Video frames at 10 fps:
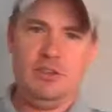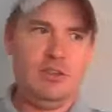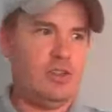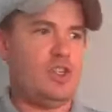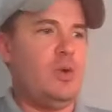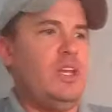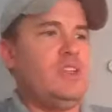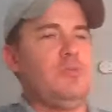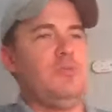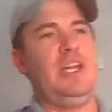There's no
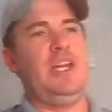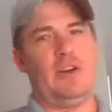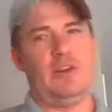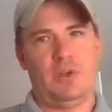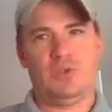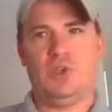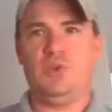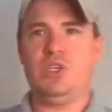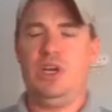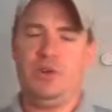intermediary of those two
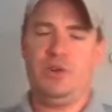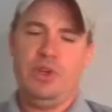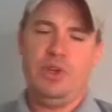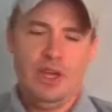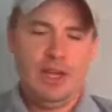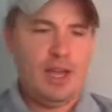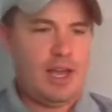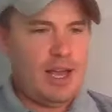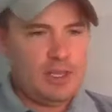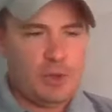scenarios.
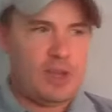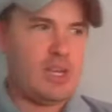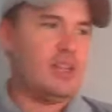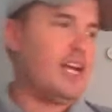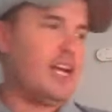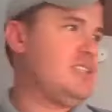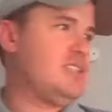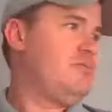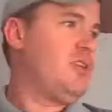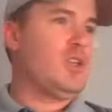Do I think
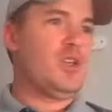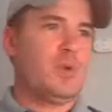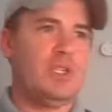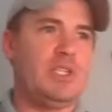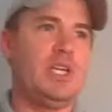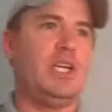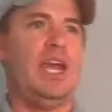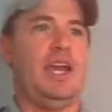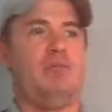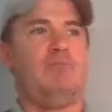that's futuristic
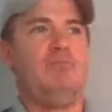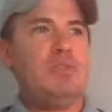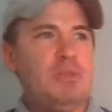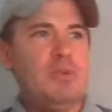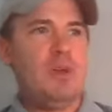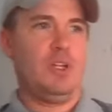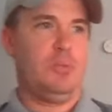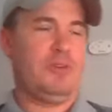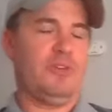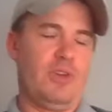and a little
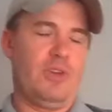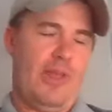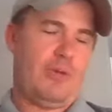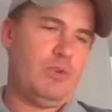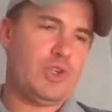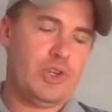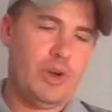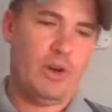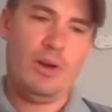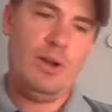bit further down the road?
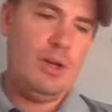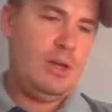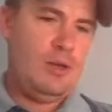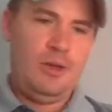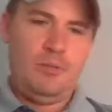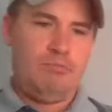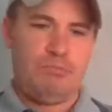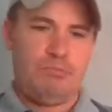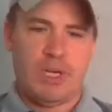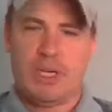Sure,
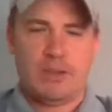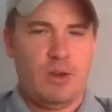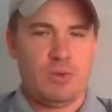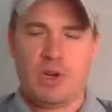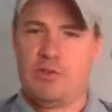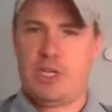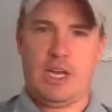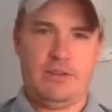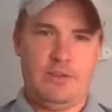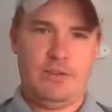but it gets closer every
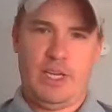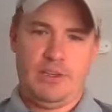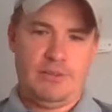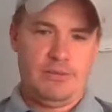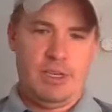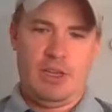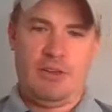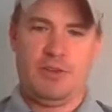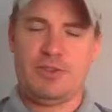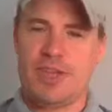day. And
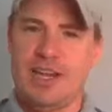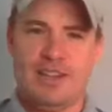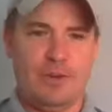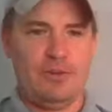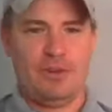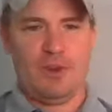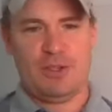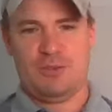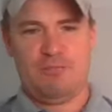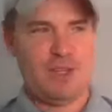if there's anything we've
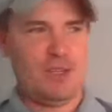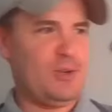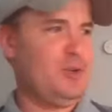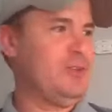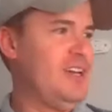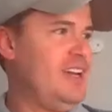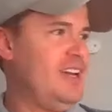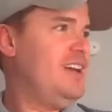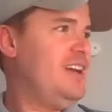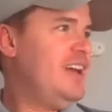always been told,
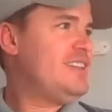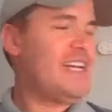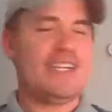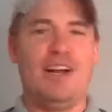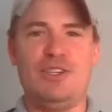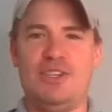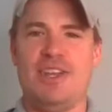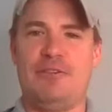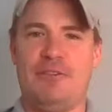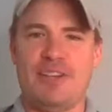technology is a
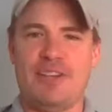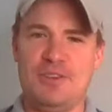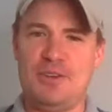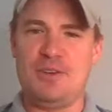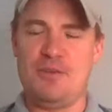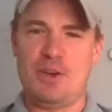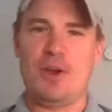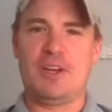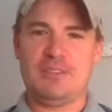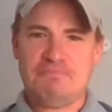lot faster than you give it
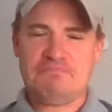credit.